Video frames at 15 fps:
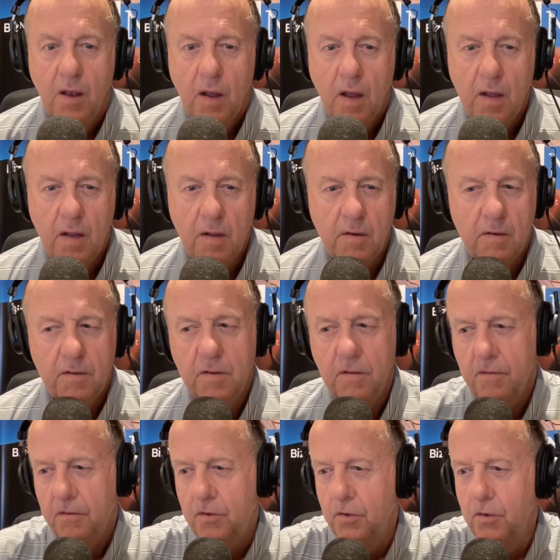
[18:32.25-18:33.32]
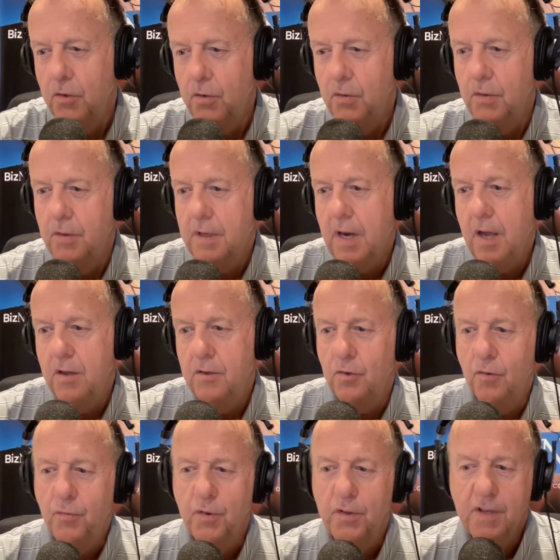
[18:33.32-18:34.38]
Uh, just to close
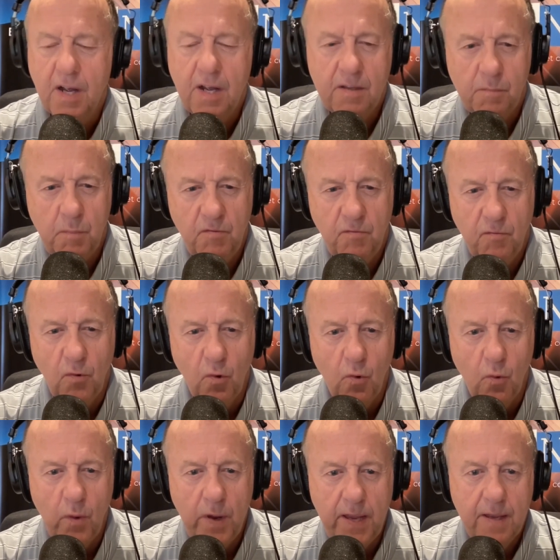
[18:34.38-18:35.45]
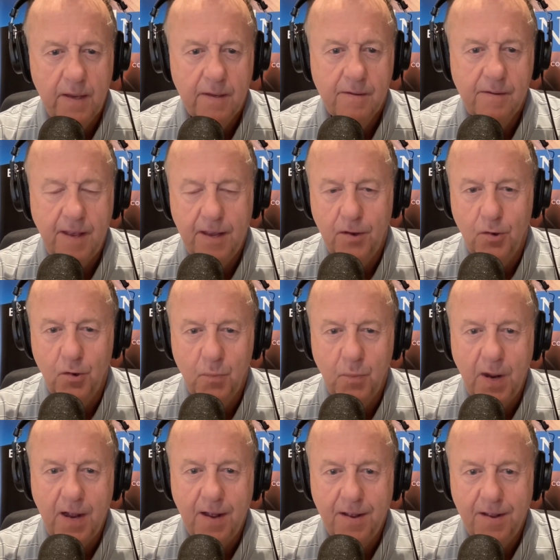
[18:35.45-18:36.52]
off with, guys, before we say
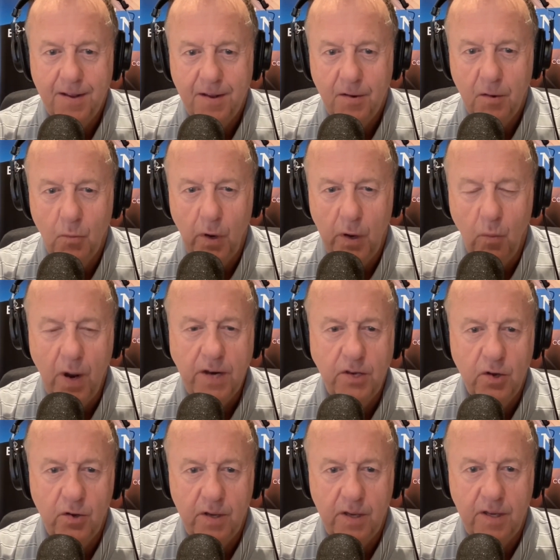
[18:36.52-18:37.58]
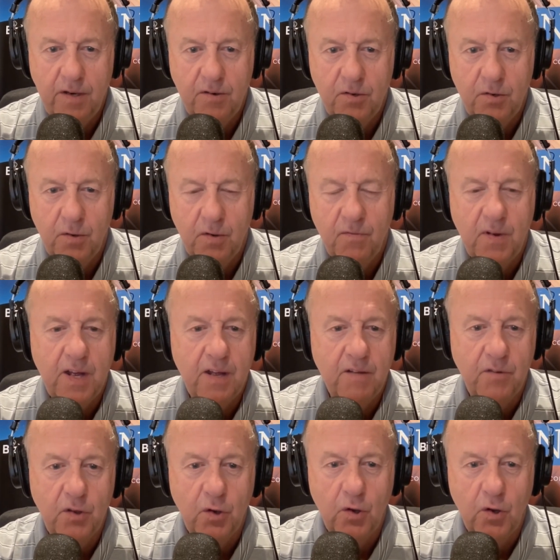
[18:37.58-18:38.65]
goodbye, we're one year into a
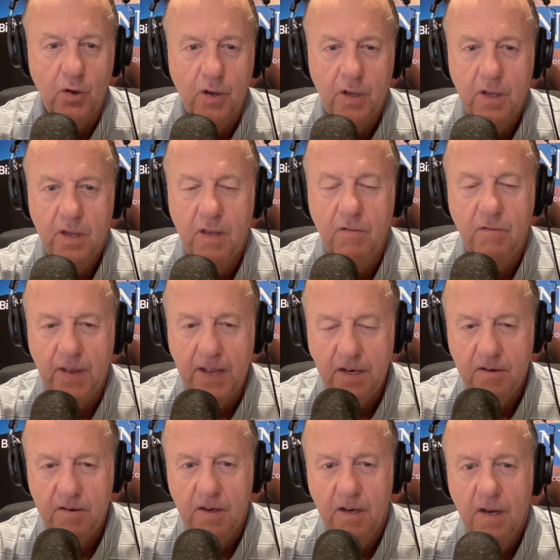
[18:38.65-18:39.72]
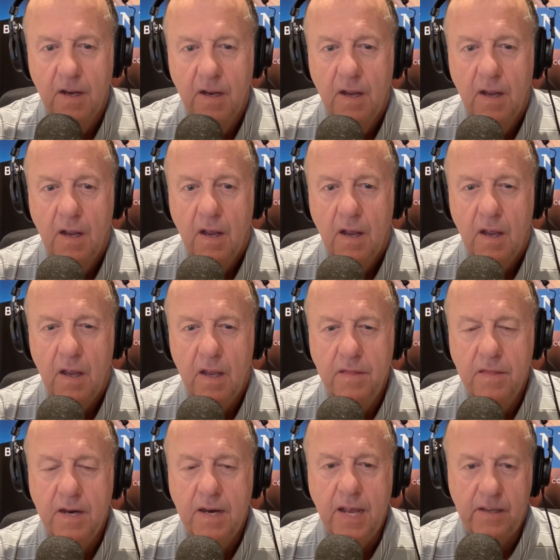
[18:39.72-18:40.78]
five-year event. In
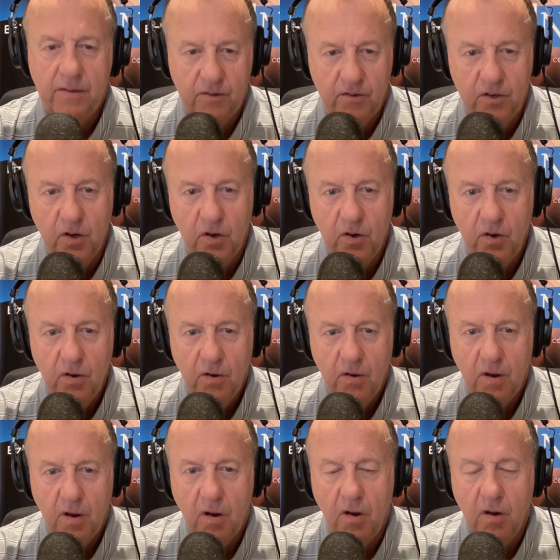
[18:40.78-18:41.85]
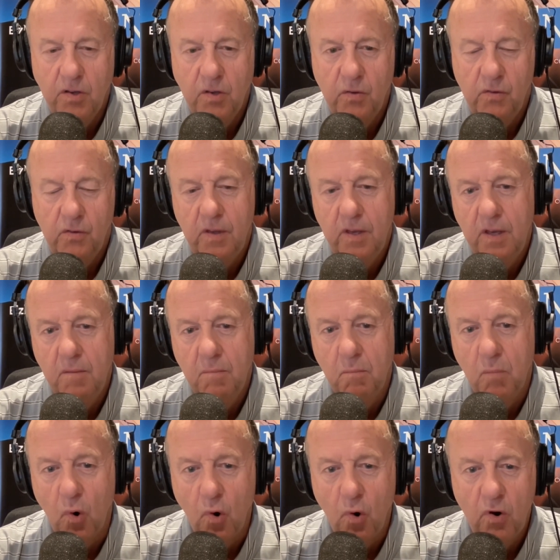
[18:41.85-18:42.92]
the next year, are you seeing
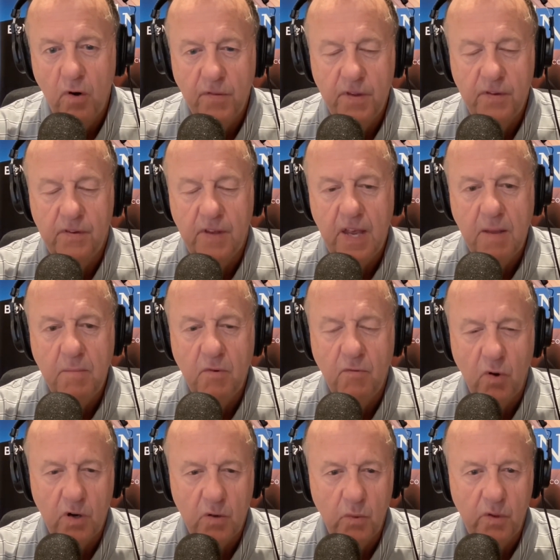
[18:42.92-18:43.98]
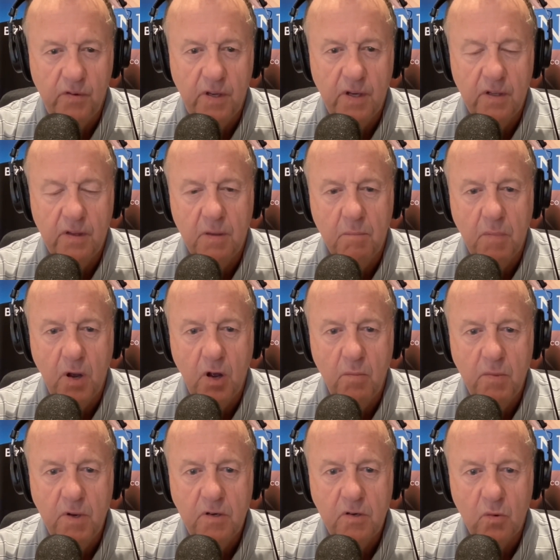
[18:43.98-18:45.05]
more of the same of what we're seeing at the
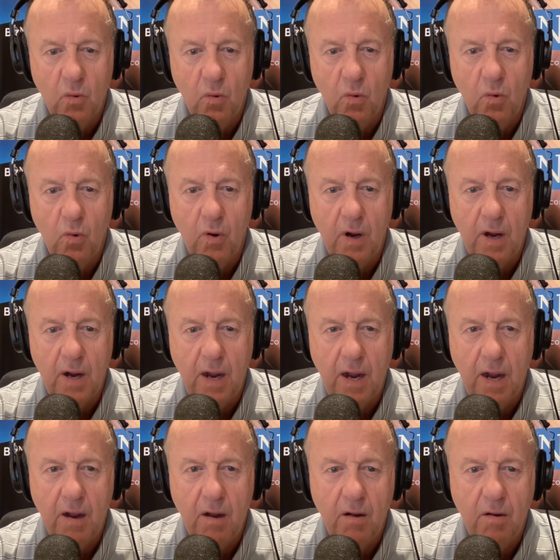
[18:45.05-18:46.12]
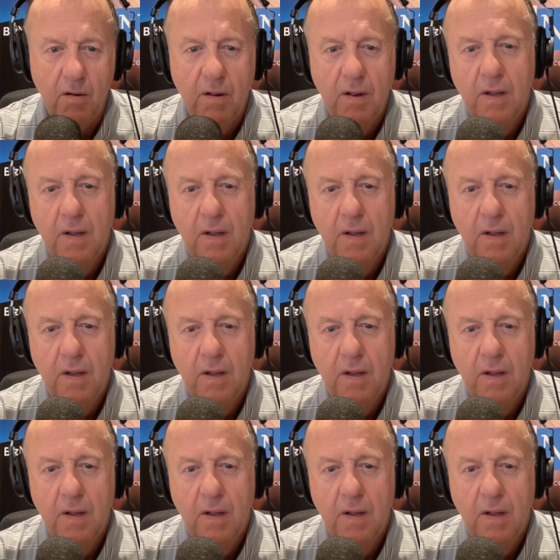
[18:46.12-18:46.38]
moment, or how